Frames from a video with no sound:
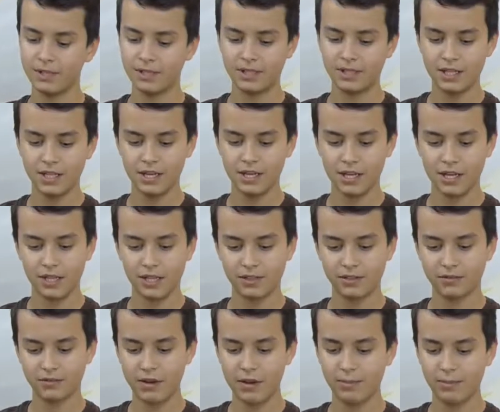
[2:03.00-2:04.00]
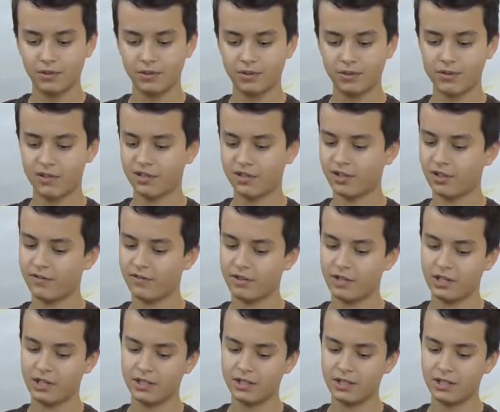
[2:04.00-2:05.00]
been seen as a rebel to the
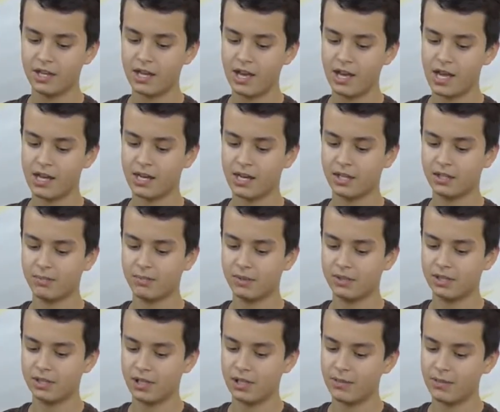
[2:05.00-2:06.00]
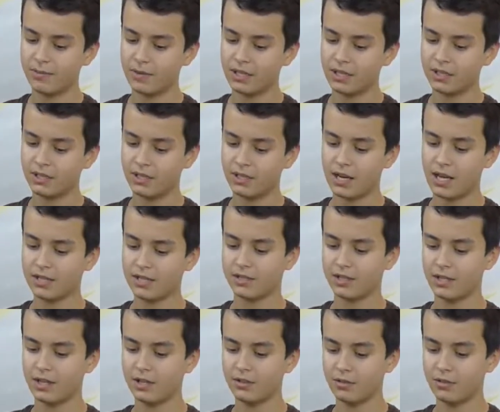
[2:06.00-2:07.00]
Soviets and has been celebrated as a
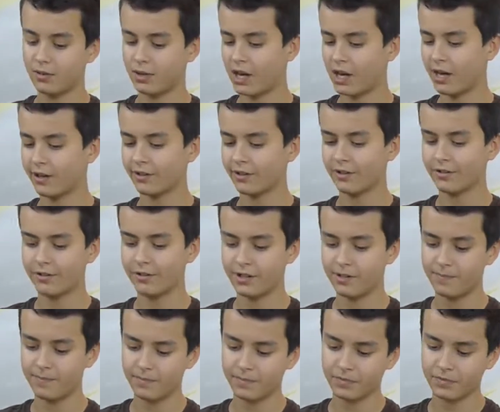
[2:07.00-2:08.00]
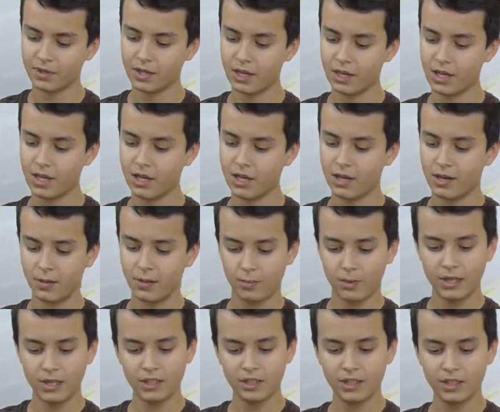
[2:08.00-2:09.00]
hero in Hungary.
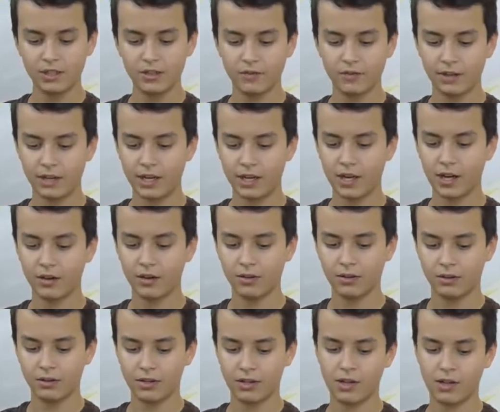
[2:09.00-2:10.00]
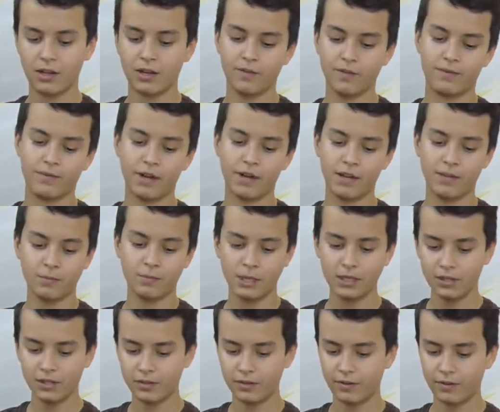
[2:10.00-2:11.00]
When did you find out
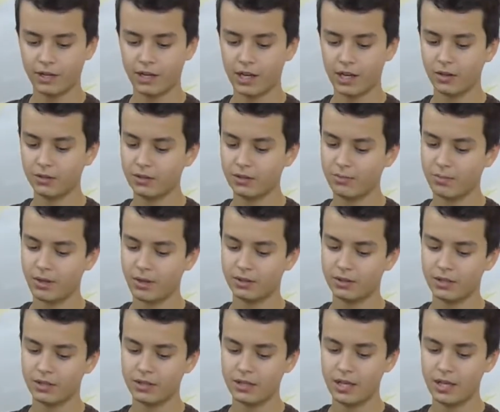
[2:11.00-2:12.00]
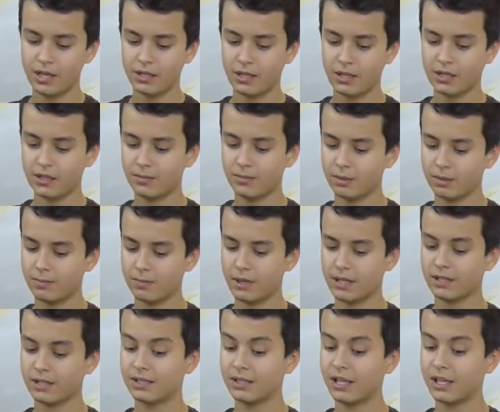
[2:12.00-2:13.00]
about it, that he was
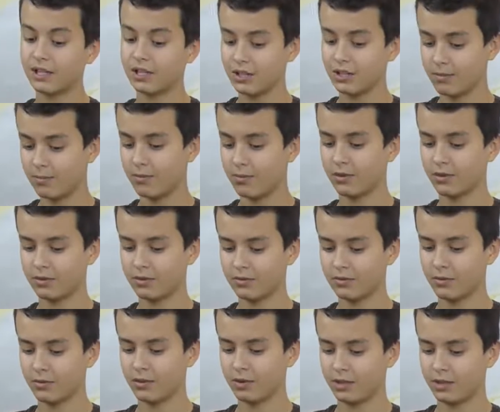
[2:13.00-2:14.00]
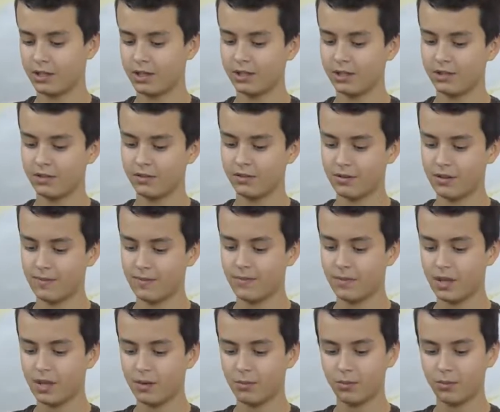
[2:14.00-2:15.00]
playing such an important role in history?
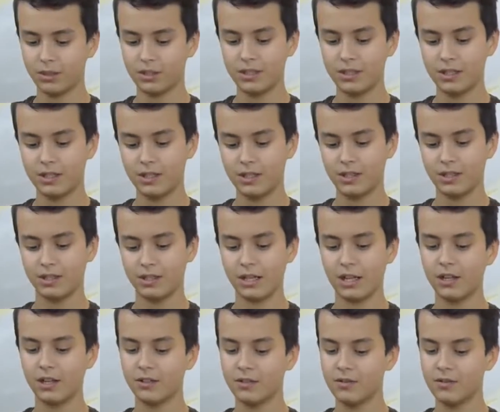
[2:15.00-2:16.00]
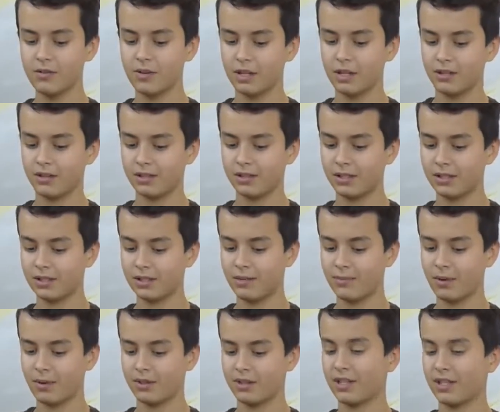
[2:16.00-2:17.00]
What did he tell you and your sister
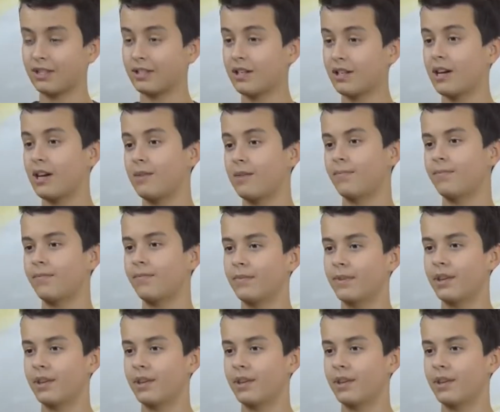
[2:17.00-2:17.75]
about that time?